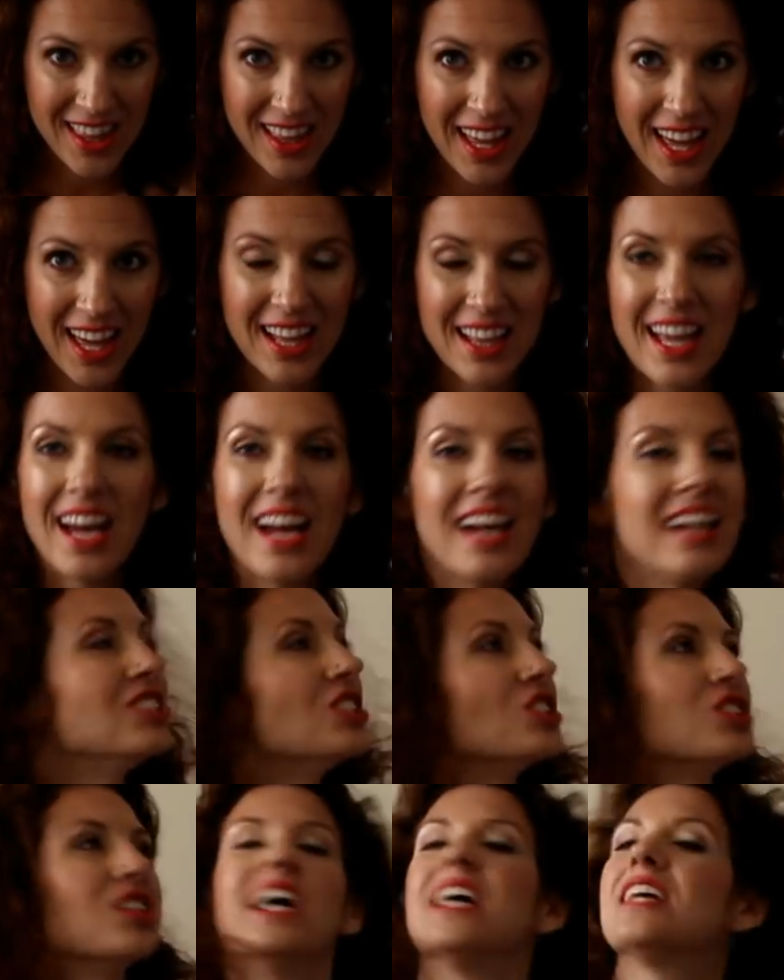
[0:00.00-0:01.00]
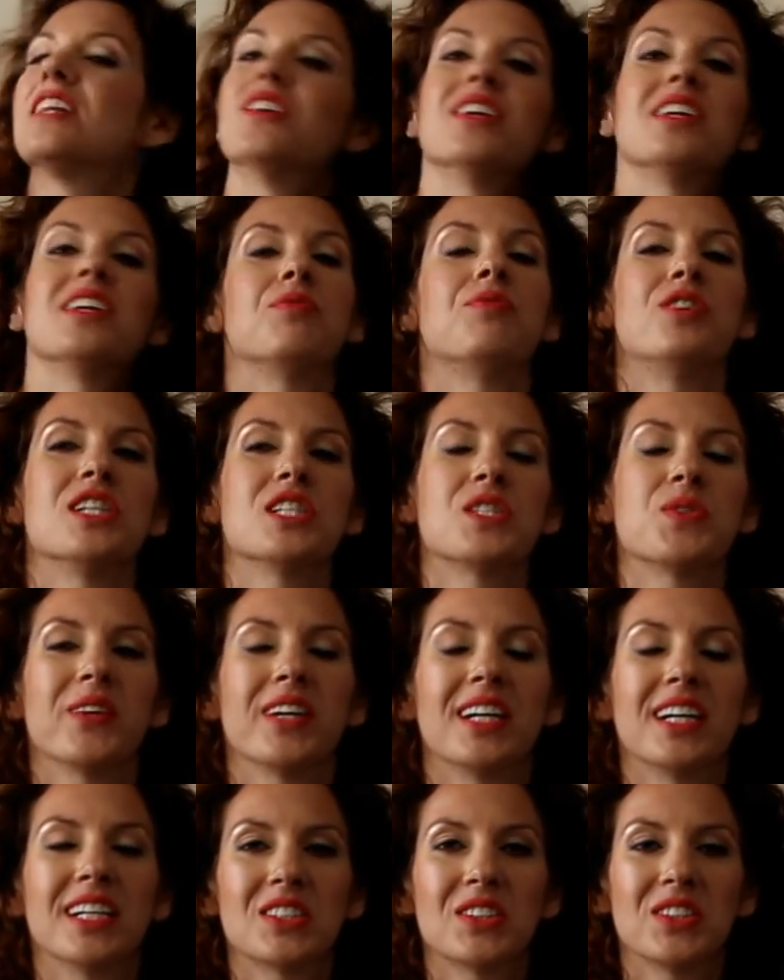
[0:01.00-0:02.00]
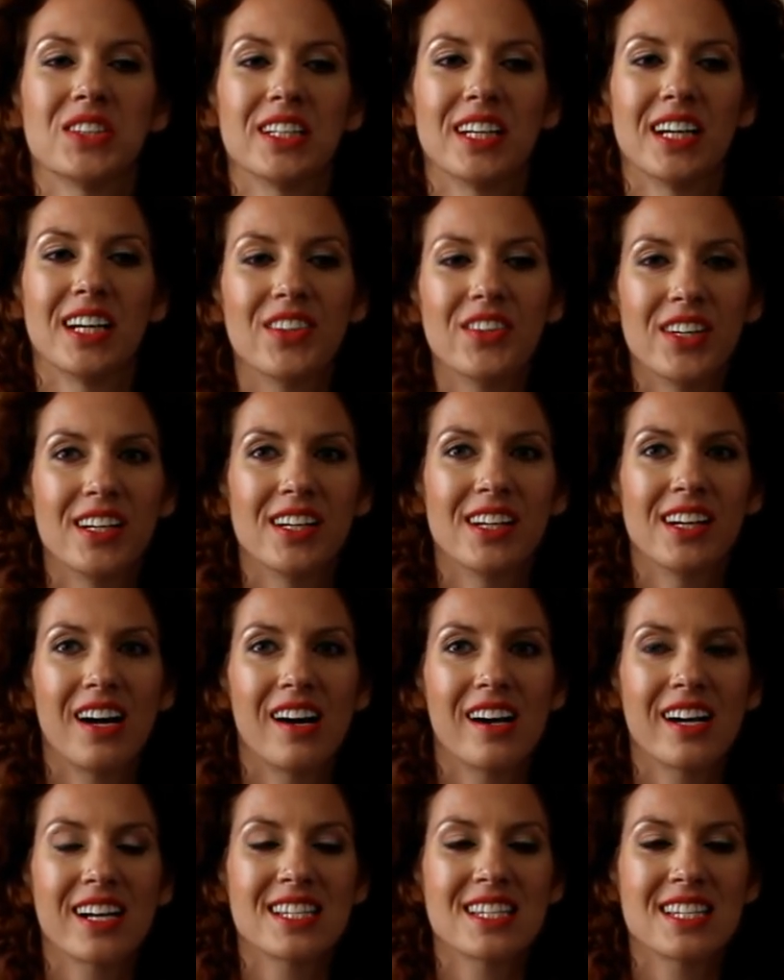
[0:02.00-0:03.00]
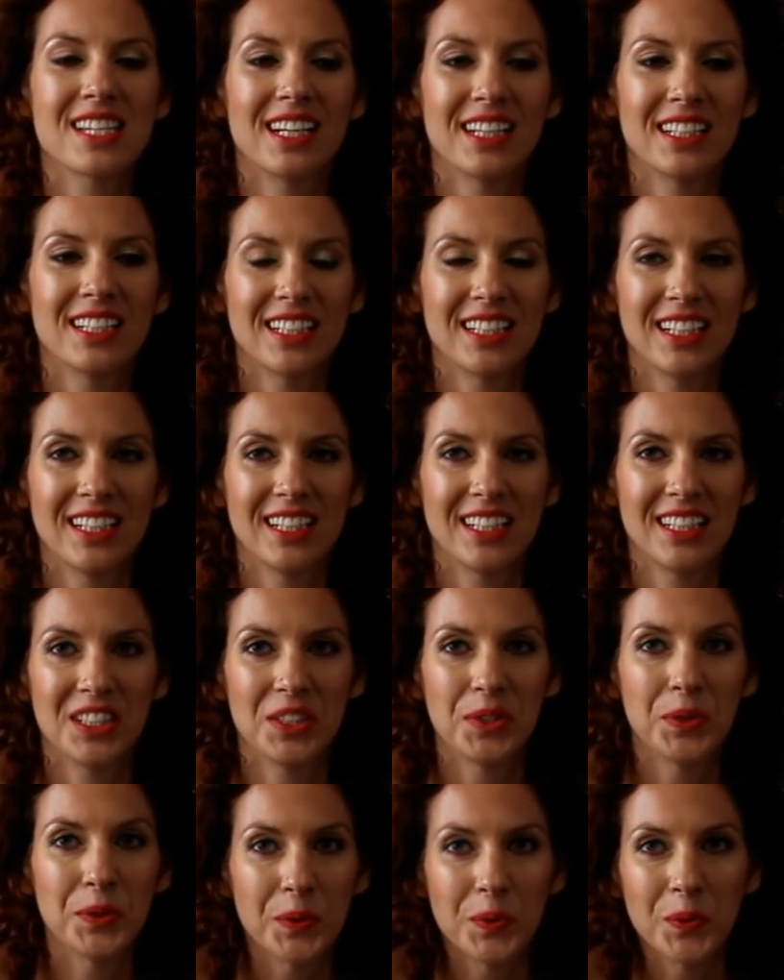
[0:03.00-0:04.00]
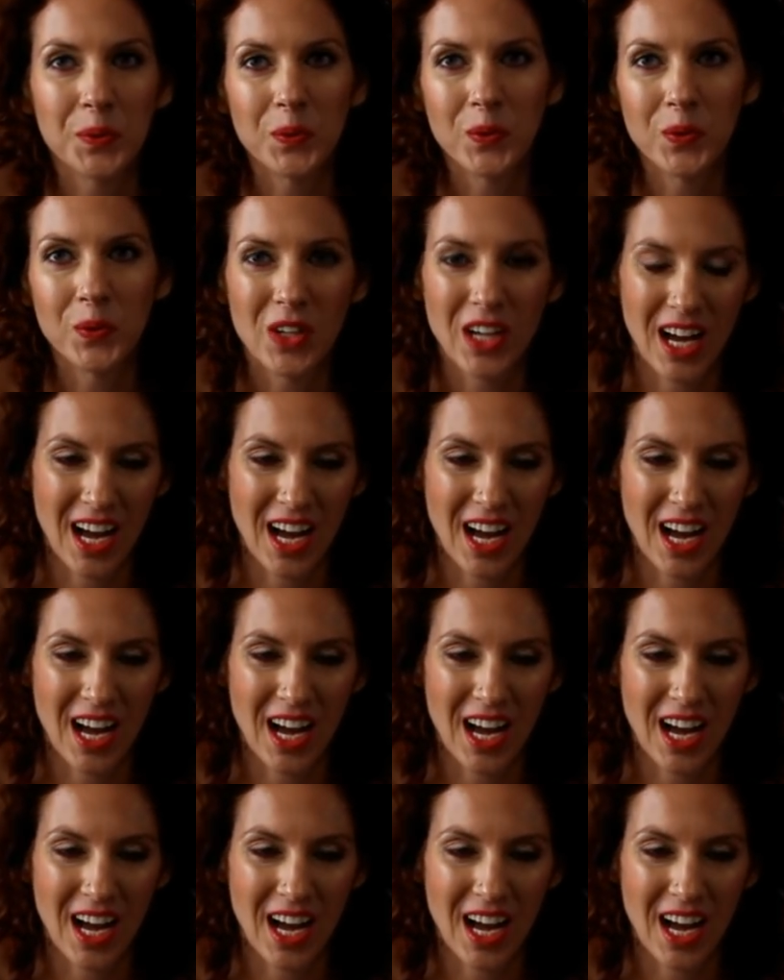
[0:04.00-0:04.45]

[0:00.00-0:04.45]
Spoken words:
And then July 31st we got to another exciting new